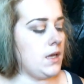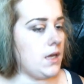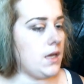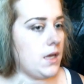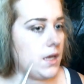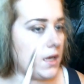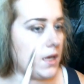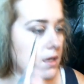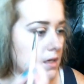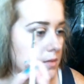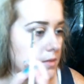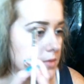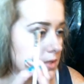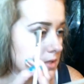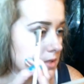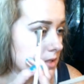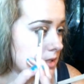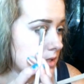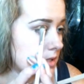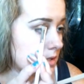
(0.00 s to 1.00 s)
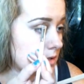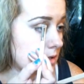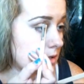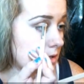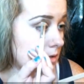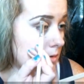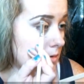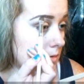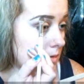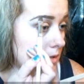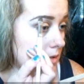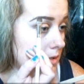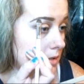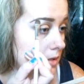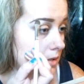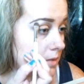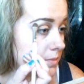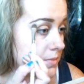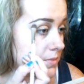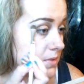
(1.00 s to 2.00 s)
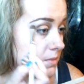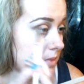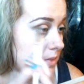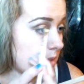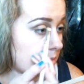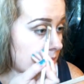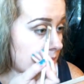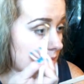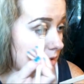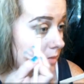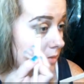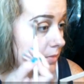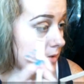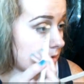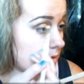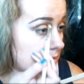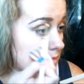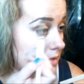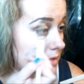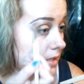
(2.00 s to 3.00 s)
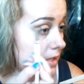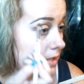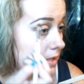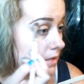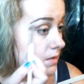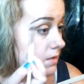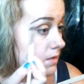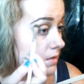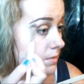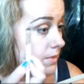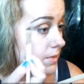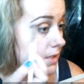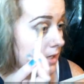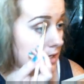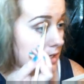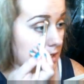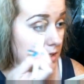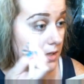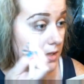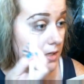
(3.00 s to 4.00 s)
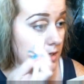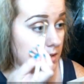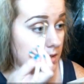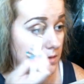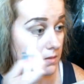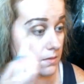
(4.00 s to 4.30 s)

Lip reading: And I'm just going to go up to my brow bone to add a little bit of highlight.